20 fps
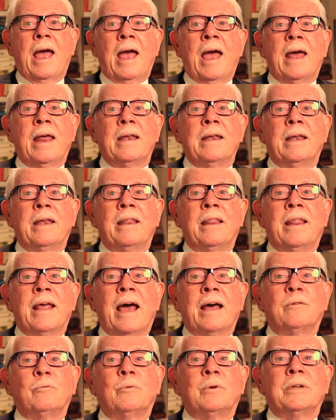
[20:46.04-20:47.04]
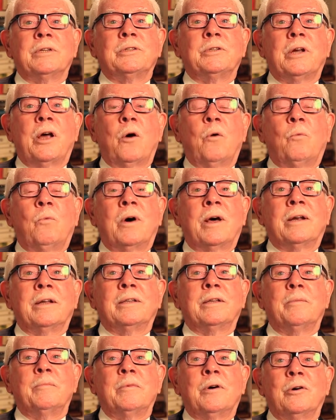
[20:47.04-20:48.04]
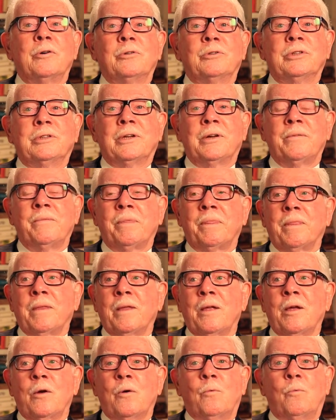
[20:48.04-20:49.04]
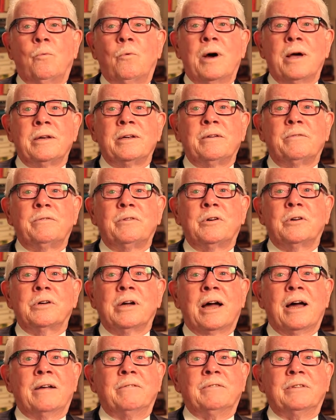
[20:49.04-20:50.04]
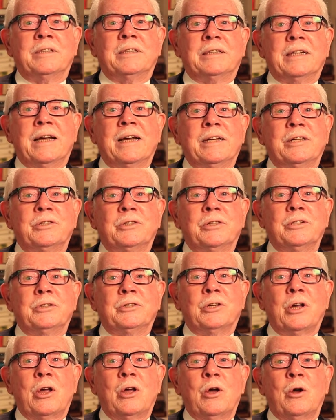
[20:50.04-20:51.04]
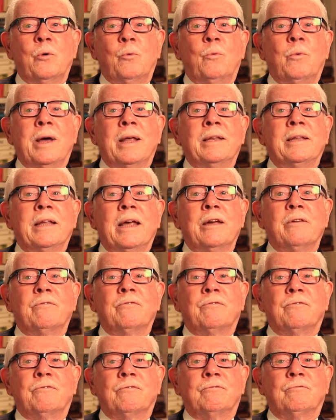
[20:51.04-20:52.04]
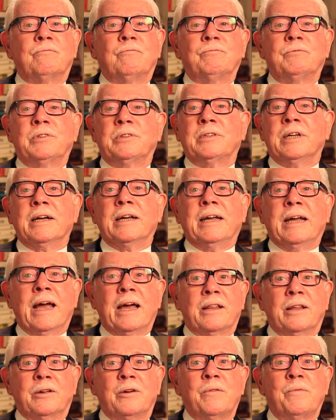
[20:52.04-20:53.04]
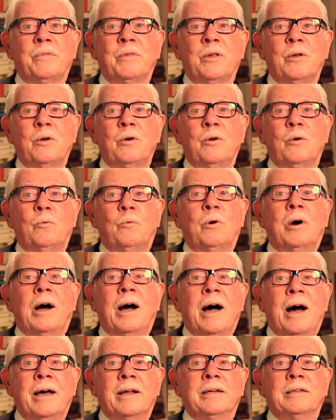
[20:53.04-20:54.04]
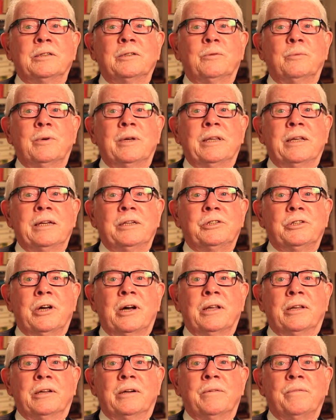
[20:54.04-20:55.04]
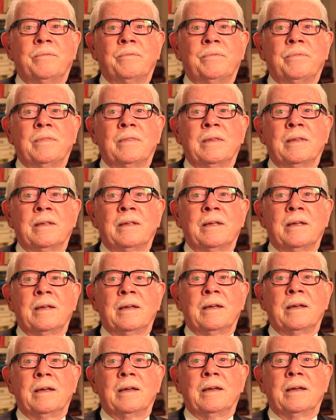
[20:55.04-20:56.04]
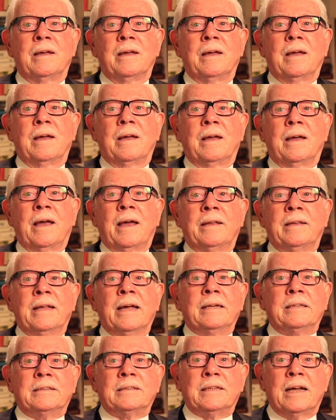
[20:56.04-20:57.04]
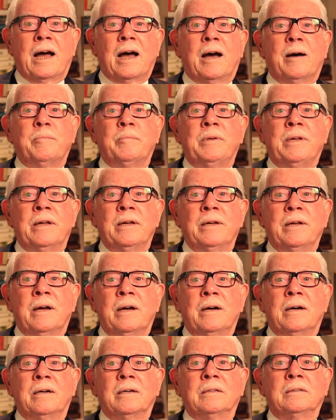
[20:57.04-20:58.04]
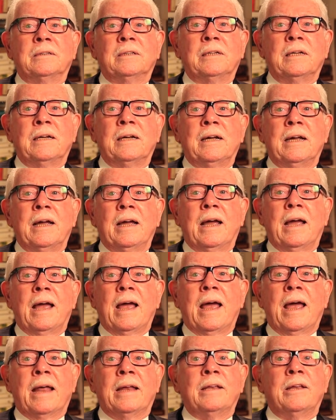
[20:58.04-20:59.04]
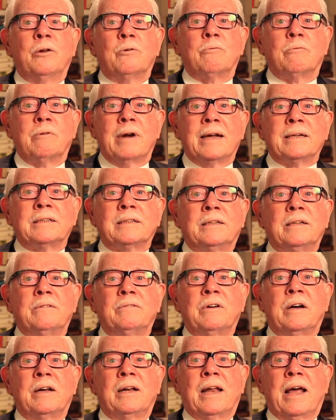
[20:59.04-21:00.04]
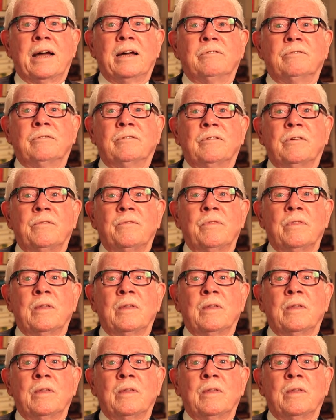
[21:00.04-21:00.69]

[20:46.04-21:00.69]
And that was one of the most wonderful conversations when they together were honest with each other. And they sobbed and hugged, and the rest of her life